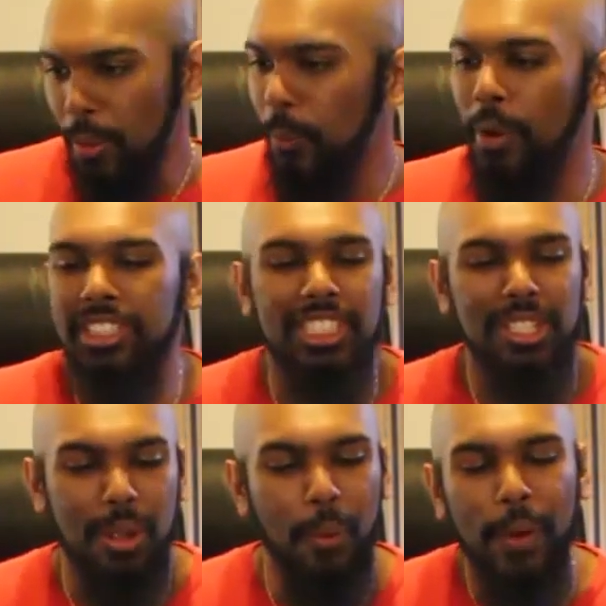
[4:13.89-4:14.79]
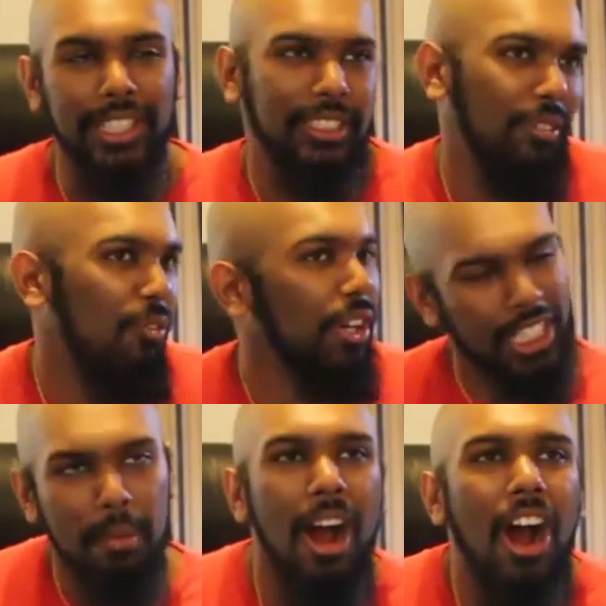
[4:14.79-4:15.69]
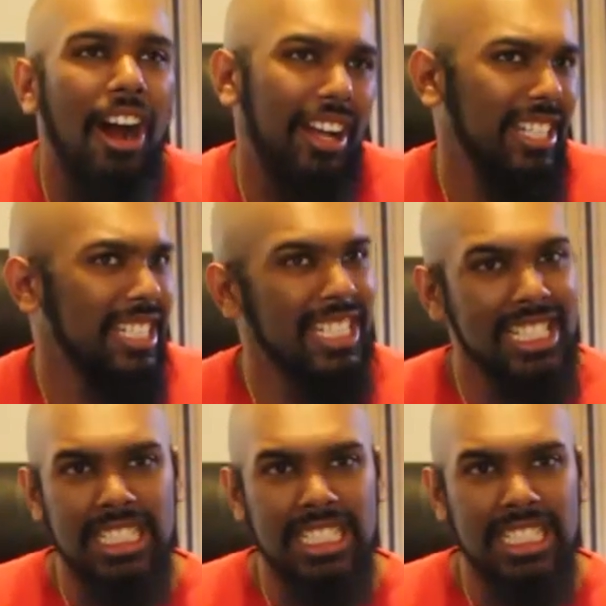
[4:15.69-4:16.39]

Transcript: What are you waiting for? Come on!